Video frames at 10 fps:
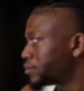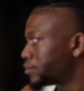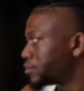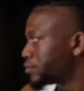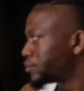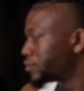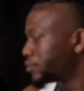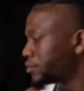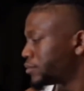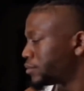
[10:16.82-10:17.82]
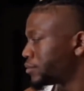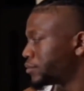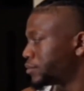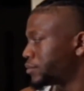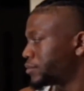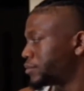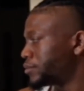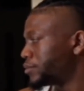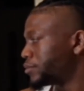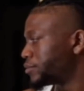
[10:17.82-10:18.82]

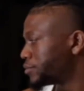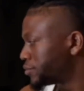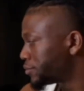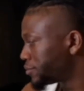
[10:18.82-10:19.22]
The person shown says nothing.